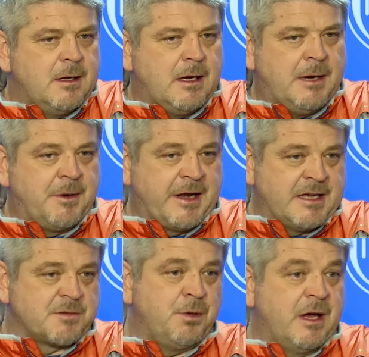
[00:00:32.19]
But he
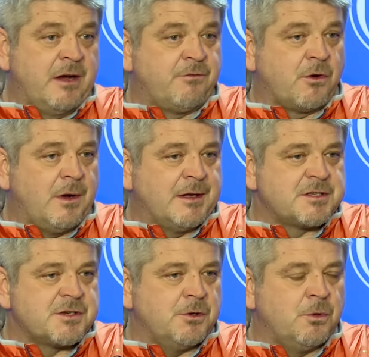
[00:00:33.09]
hasn't played for a while,
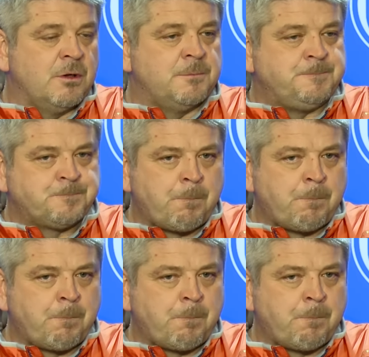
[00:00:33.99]
so we'll